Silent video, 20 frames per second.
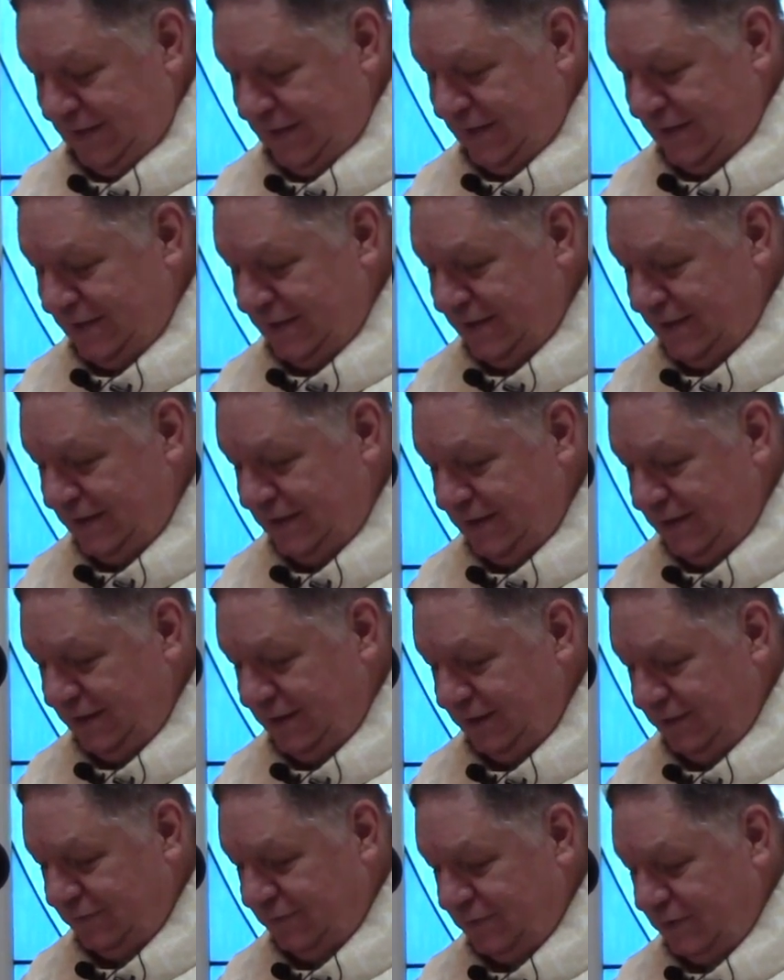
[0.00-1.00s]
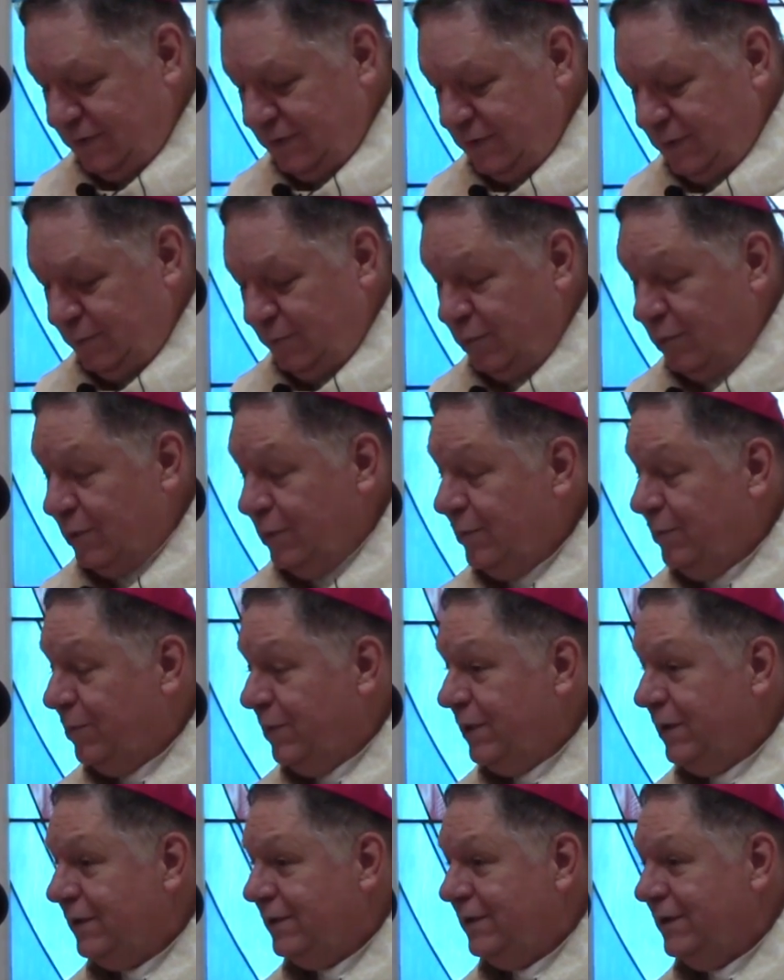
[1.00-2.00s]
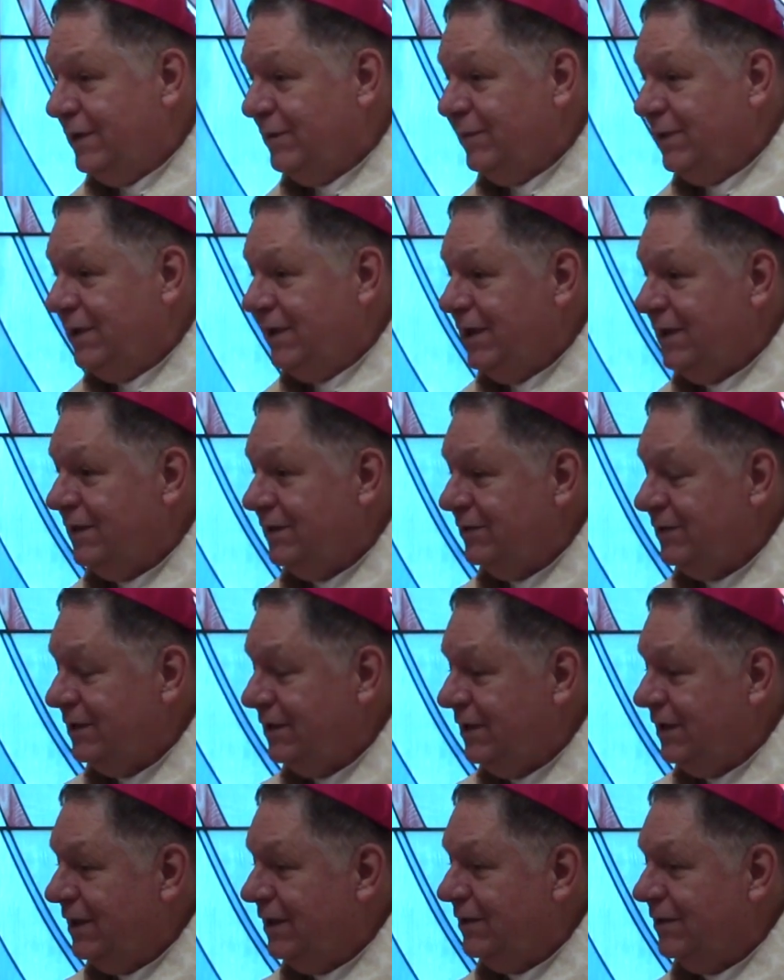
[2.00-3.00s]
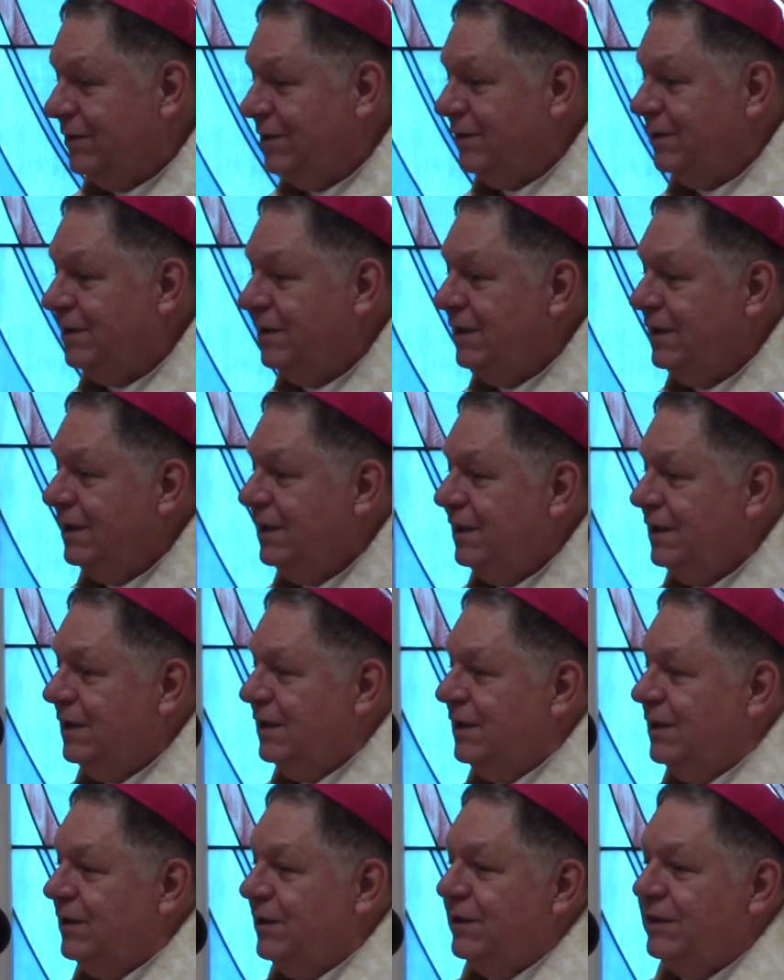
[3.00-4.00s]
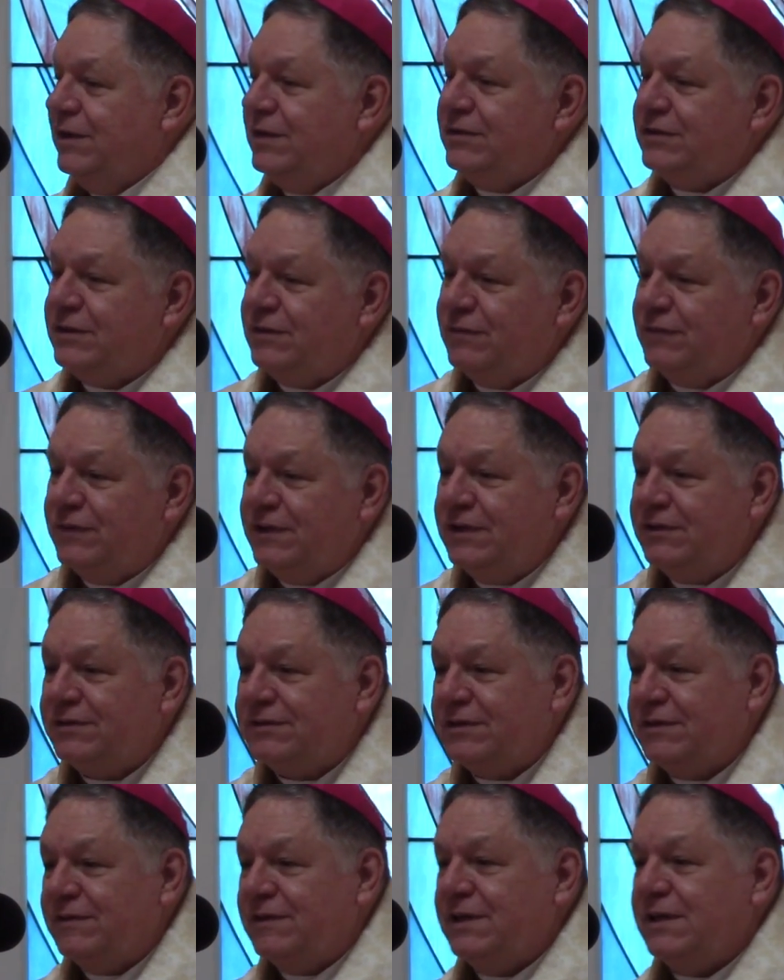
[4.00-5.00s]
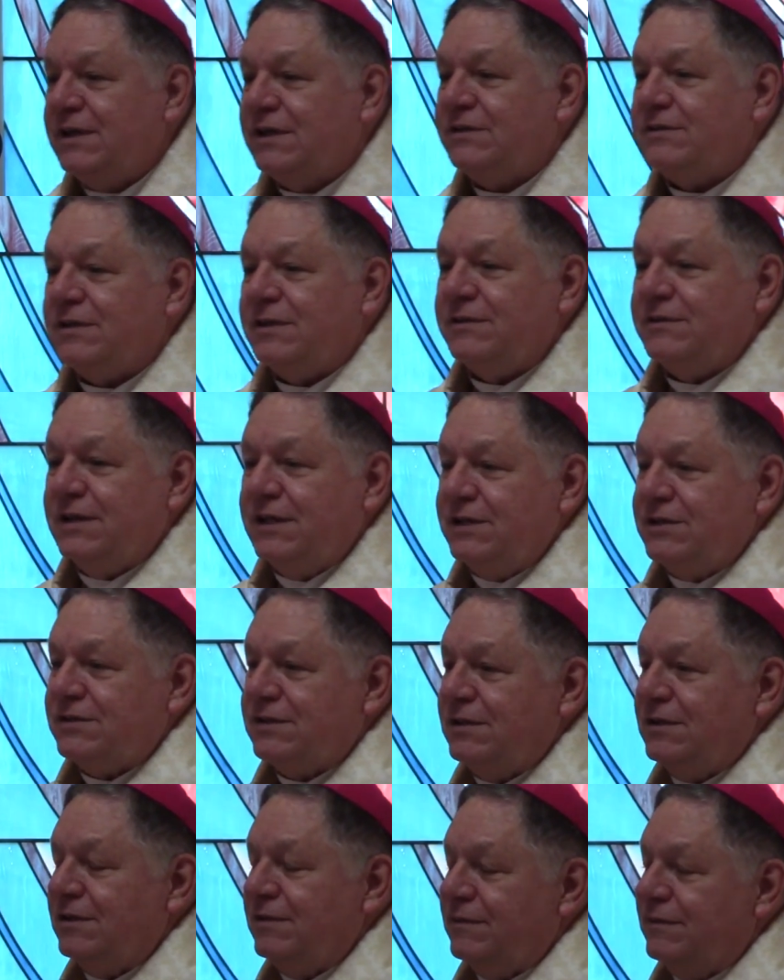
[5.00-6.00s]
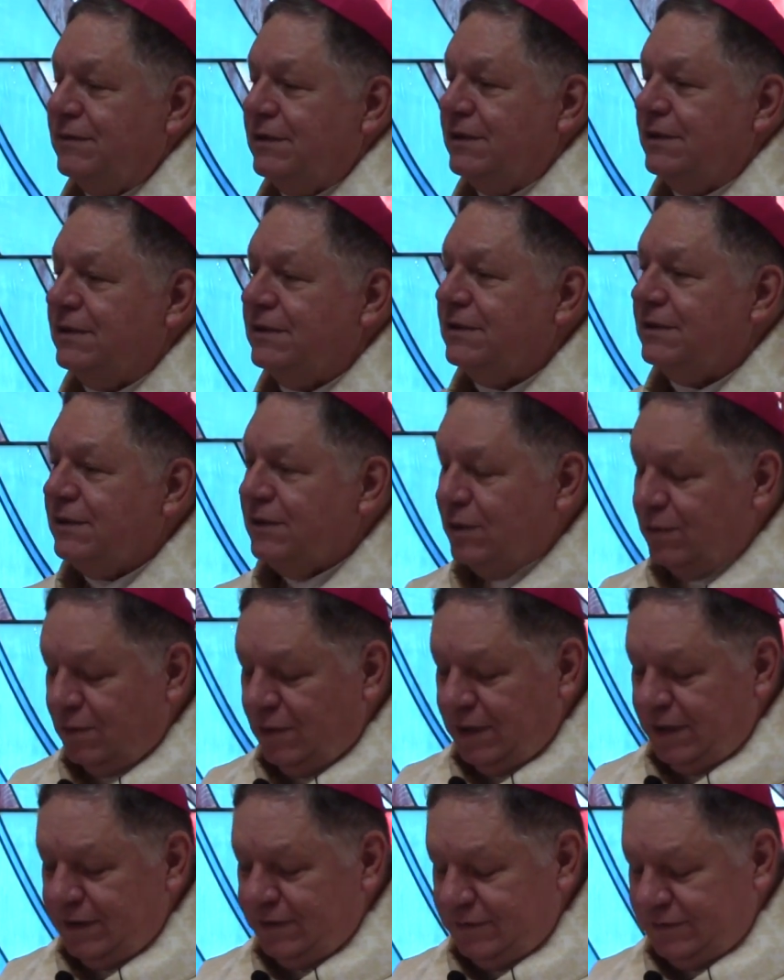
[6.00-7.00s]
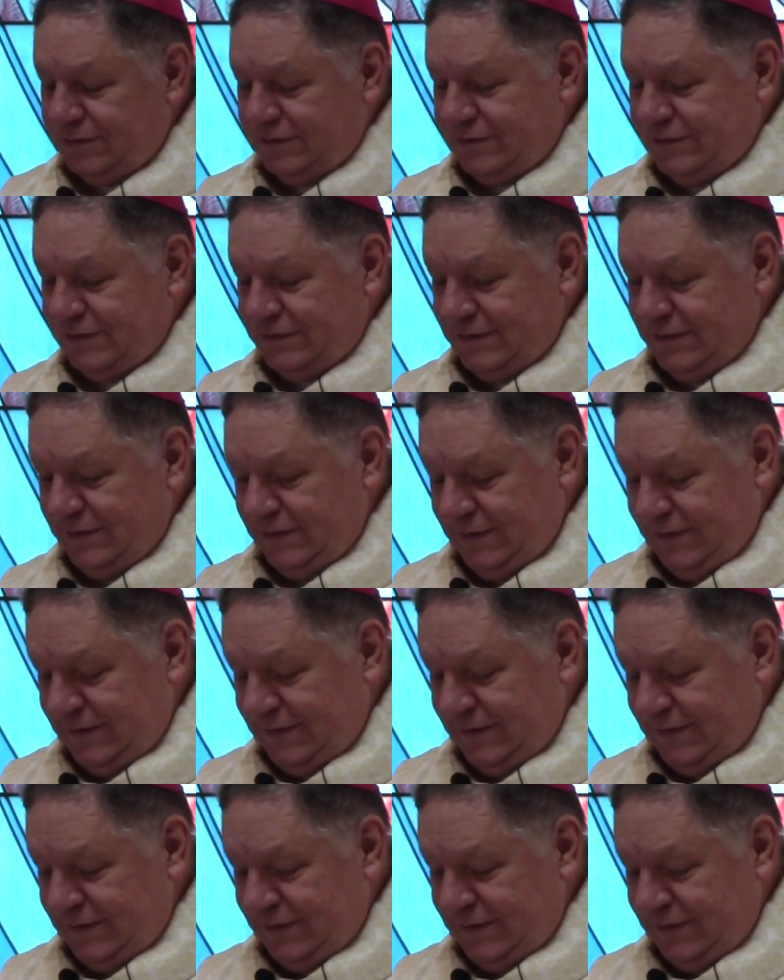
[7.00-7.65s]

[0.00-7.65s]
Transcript: And I think it's very appropriate that we gather together on this, the feast of the exaltation of the cross.